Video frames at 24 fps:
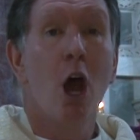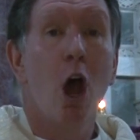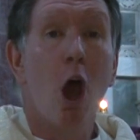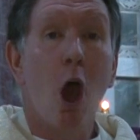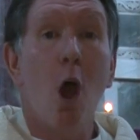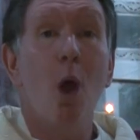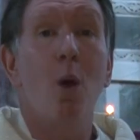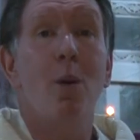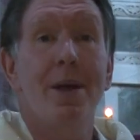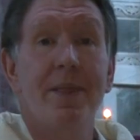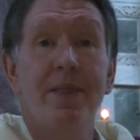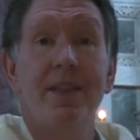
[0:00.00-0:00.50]

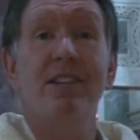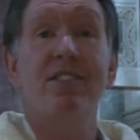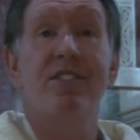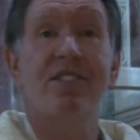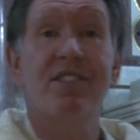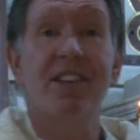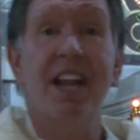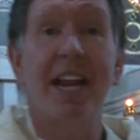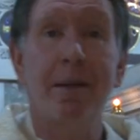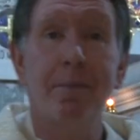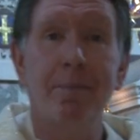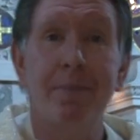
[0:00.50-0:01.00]
Oh, and this
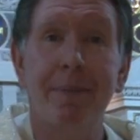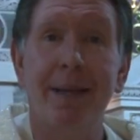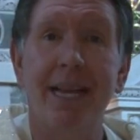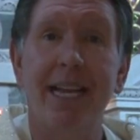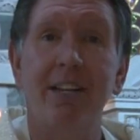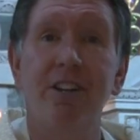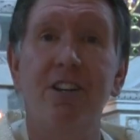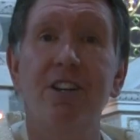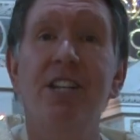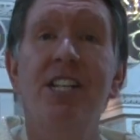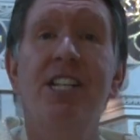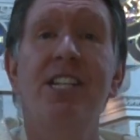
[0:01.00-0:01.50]
St.
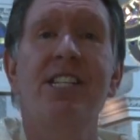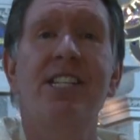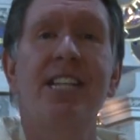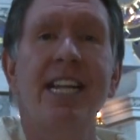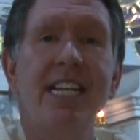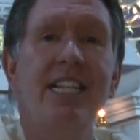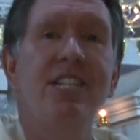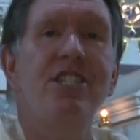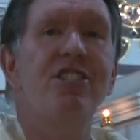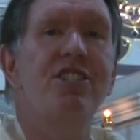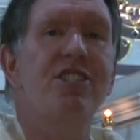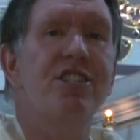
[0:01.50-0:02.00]
Peter
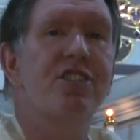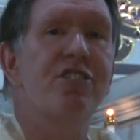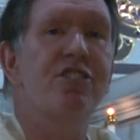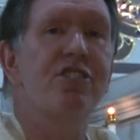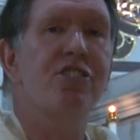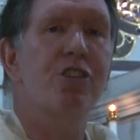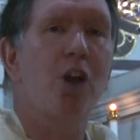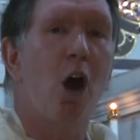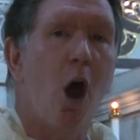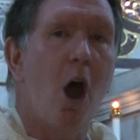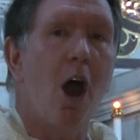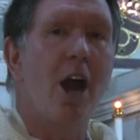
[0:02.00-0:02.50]
didn't
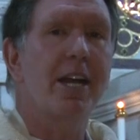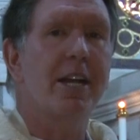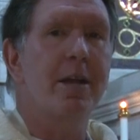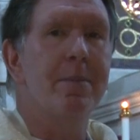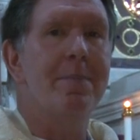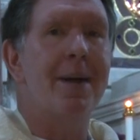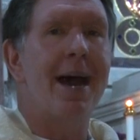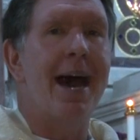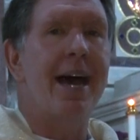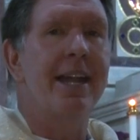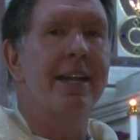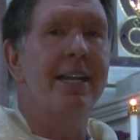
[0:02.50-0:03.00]
just talk
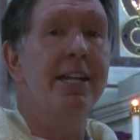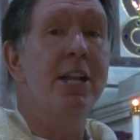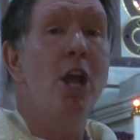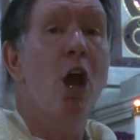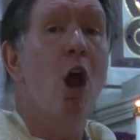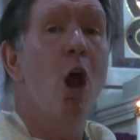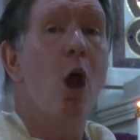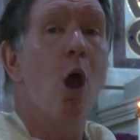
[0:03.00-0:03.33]
about it